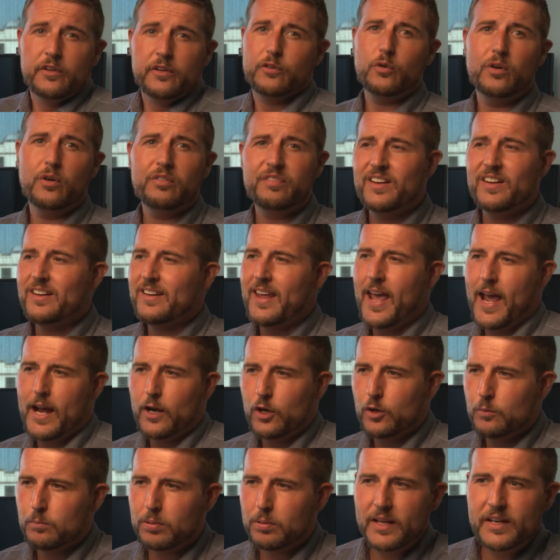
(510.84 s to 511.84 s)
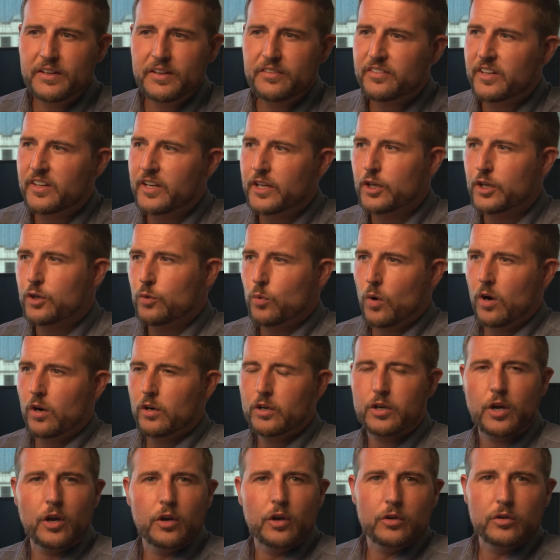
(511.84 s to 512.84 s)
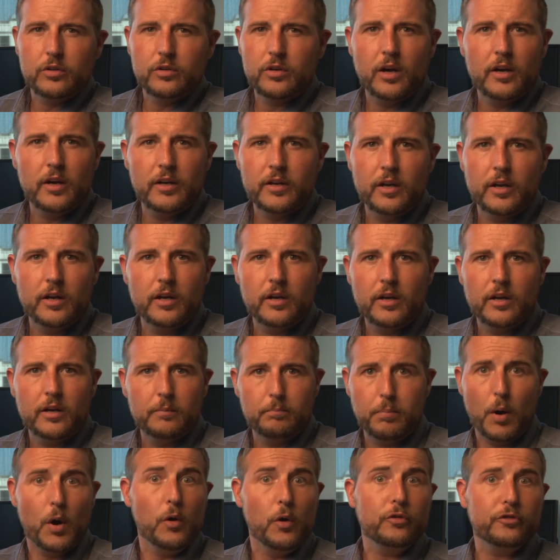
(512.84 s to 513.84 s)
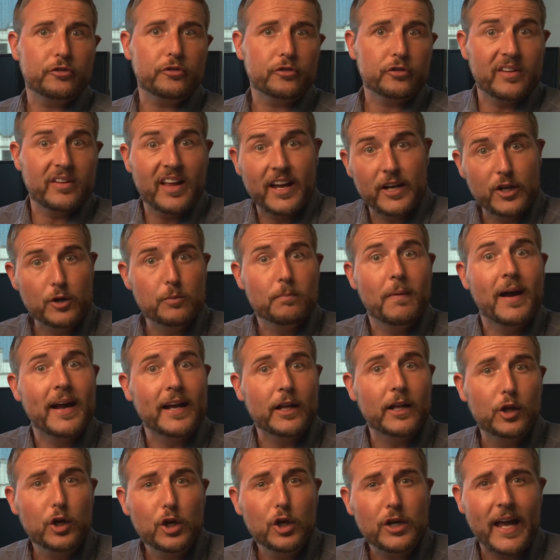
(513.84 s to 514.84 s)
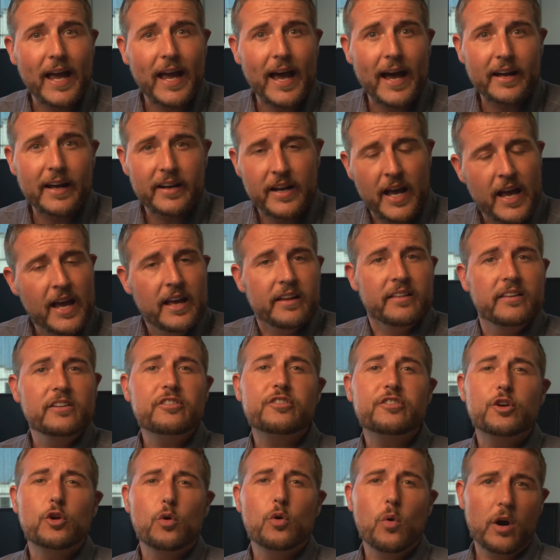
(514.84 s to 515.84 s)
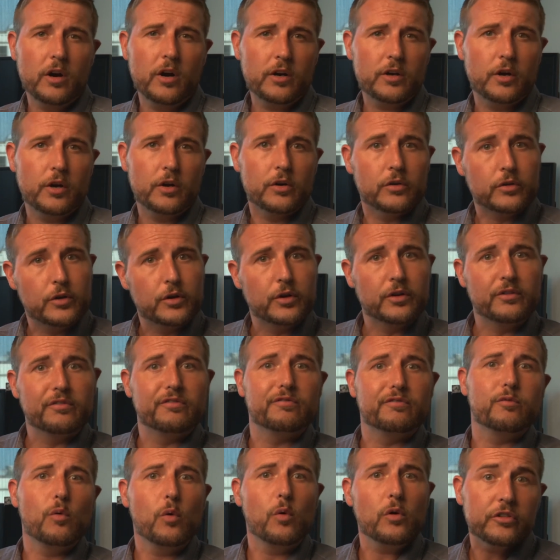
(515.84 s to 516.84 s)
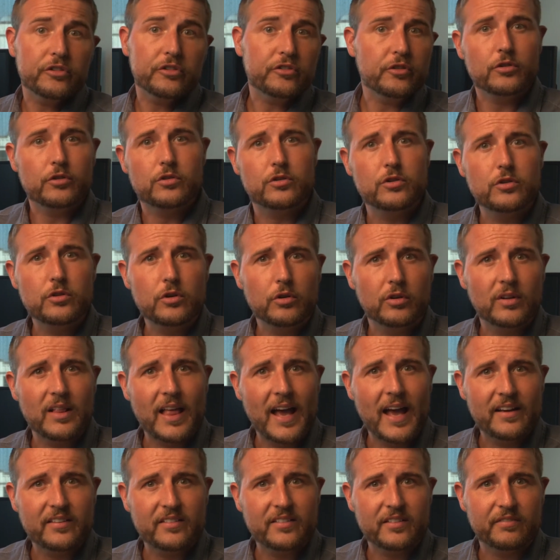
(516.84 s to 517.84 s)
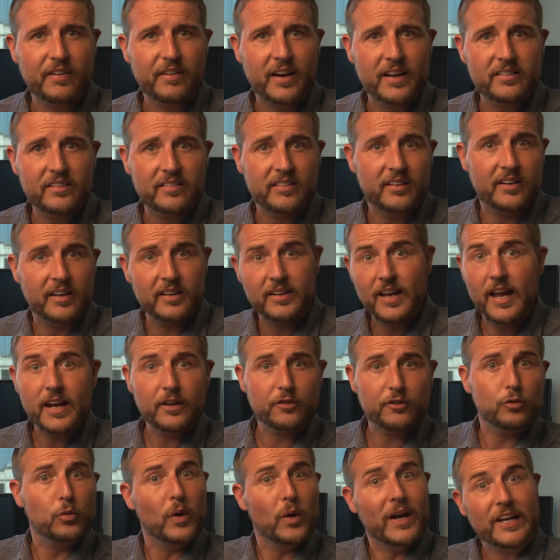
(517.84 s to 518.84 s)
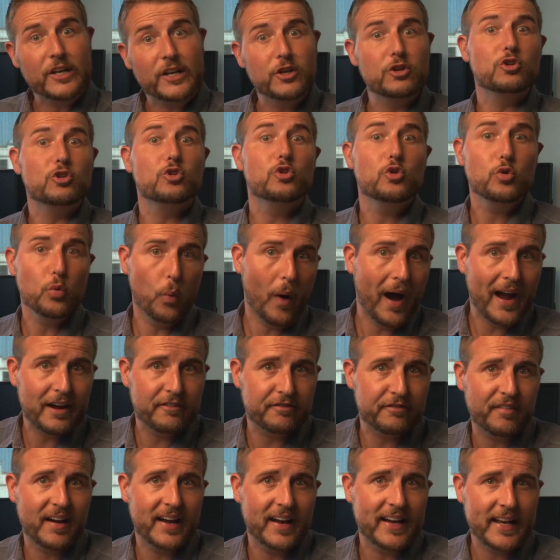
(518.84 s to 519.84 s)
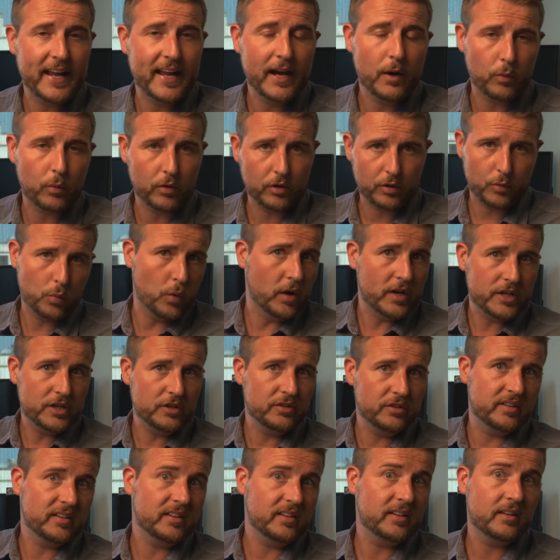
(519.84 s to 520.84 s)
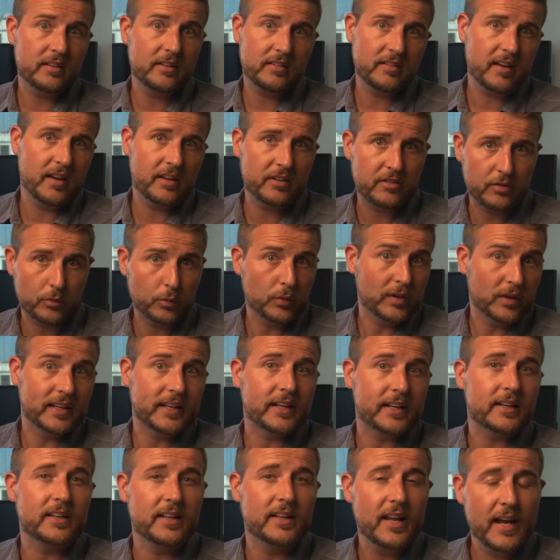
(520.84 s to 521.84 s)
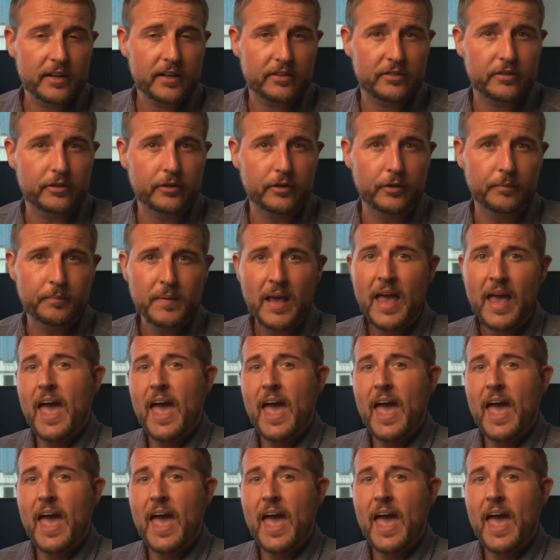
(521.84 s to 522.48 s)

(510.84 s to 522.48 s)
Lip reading: So if an attacker placed a QR code on a poster that you might look at, this QR code could force your Google Glass device to connect to a new Wi-Fi network, one you didn't intend to really connect to.